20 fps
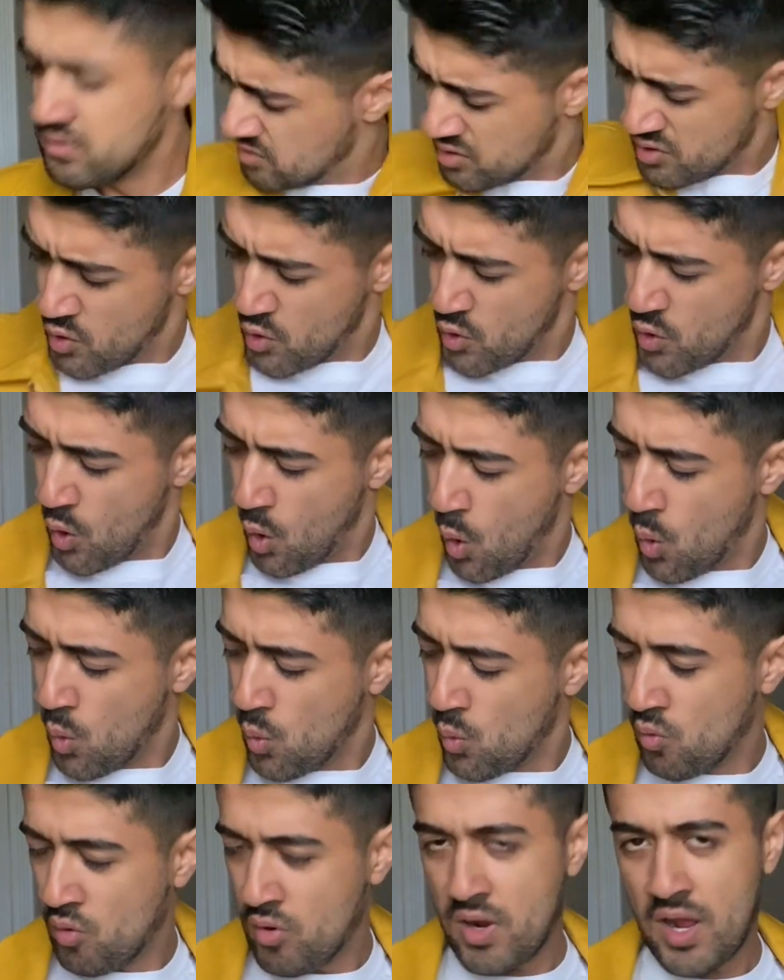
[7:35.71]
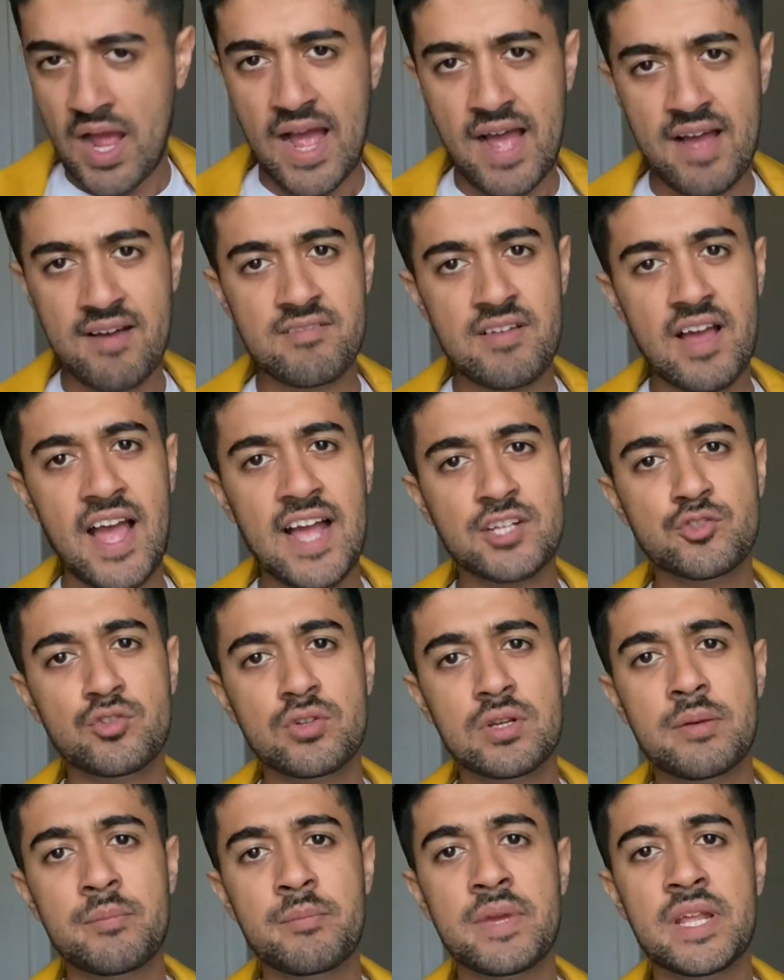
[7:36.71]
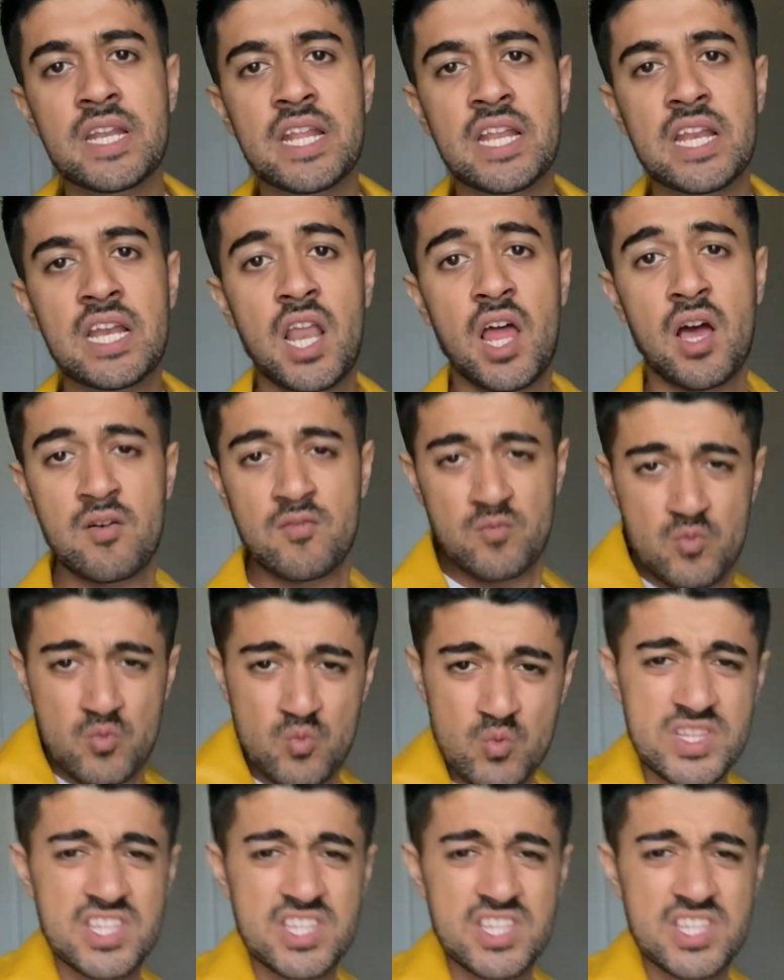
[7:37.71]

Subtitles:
no, I've actually been in love with